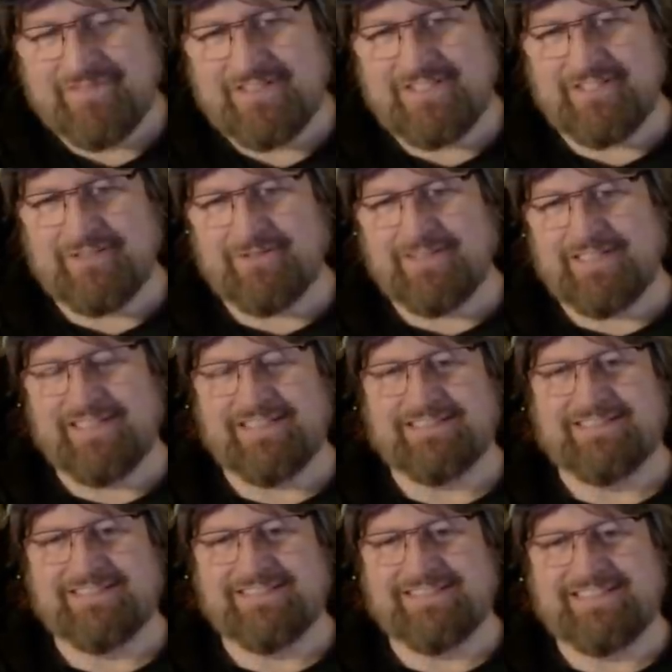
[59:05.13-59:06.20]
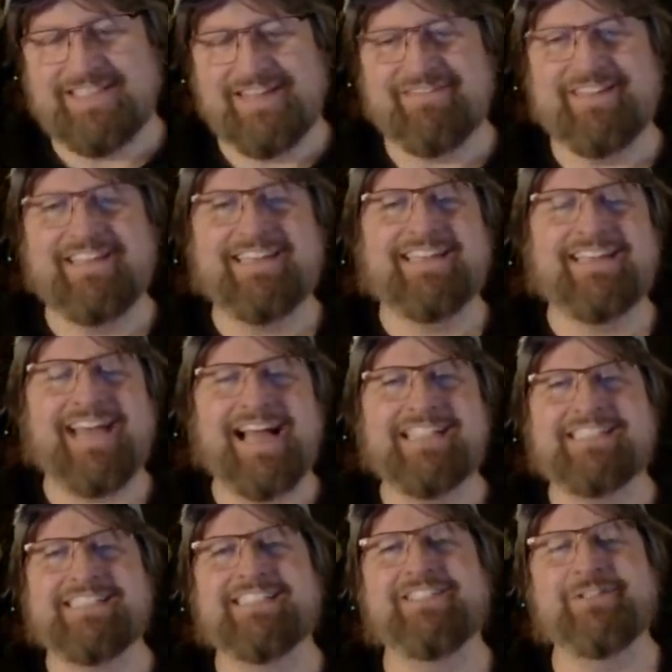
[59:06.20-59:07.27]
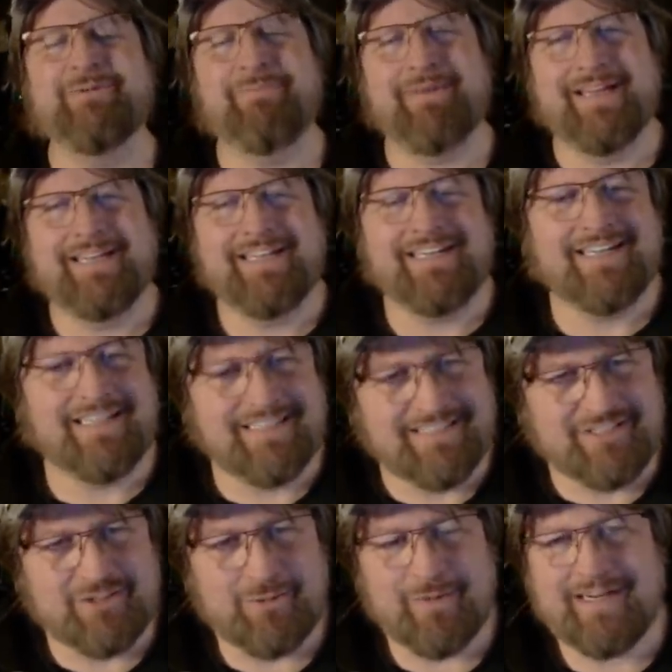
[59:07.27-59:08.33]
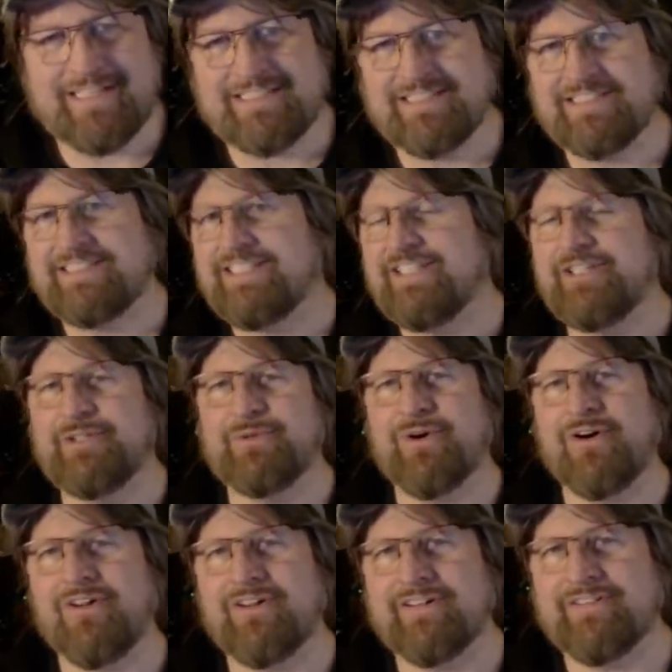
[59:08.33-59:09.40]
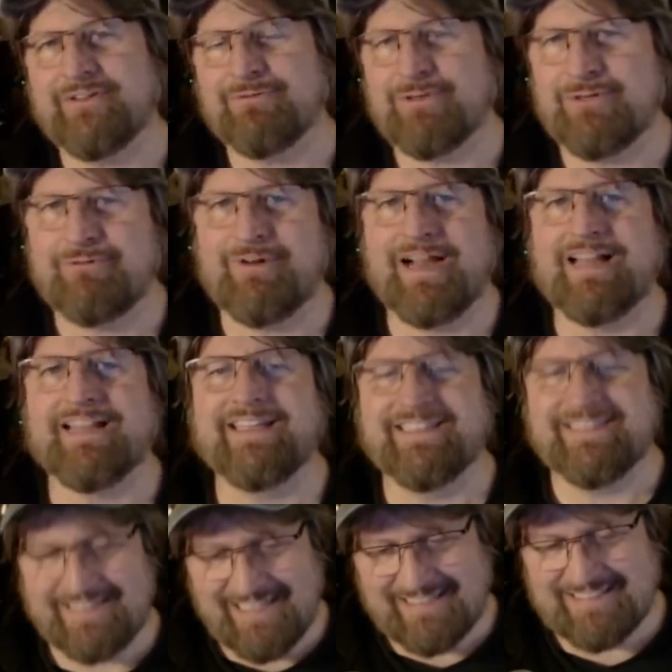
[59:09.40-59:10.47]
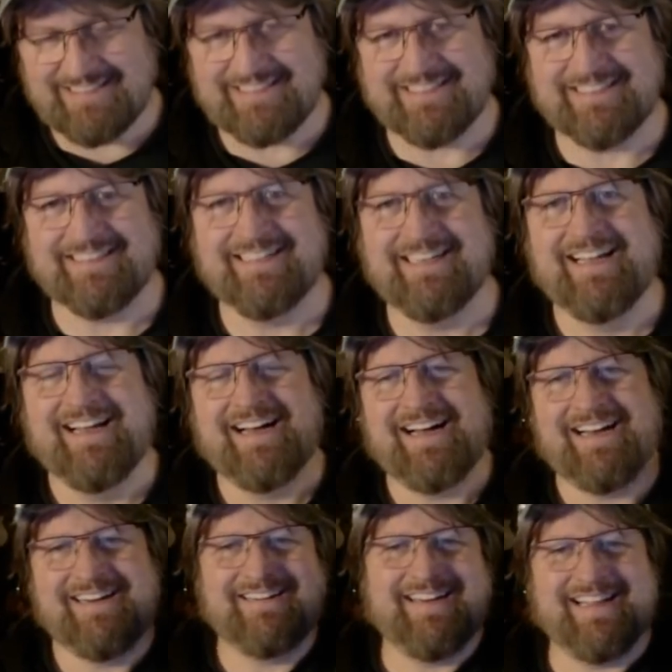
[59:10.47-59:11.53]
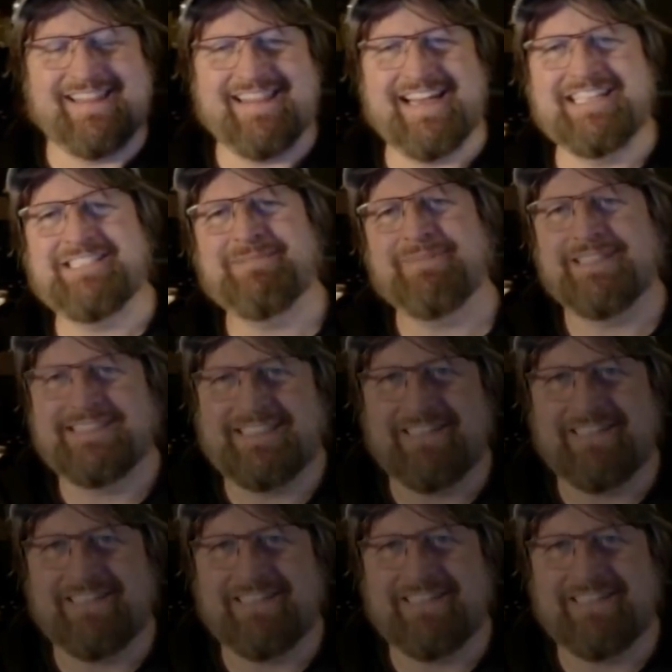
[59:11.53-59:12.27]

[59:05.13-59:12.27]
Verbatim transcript: to uh, giving lots of you big hugs when I see you all at the Road Rally next year. All right, thanks a bunch,